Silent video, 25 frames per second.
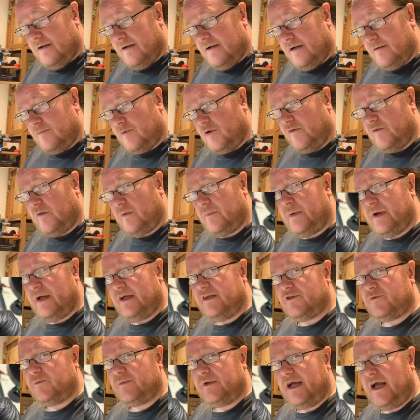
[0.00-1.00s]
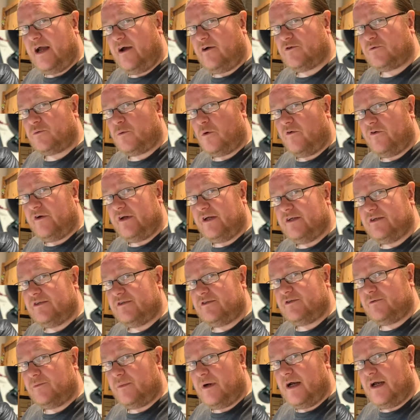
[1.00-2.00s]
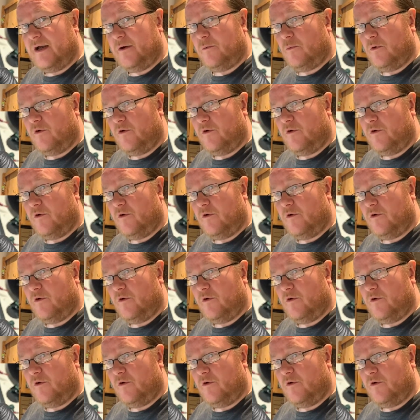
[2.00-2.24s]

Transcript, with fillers: I'm currently painting some Chaos Warriors, some Iron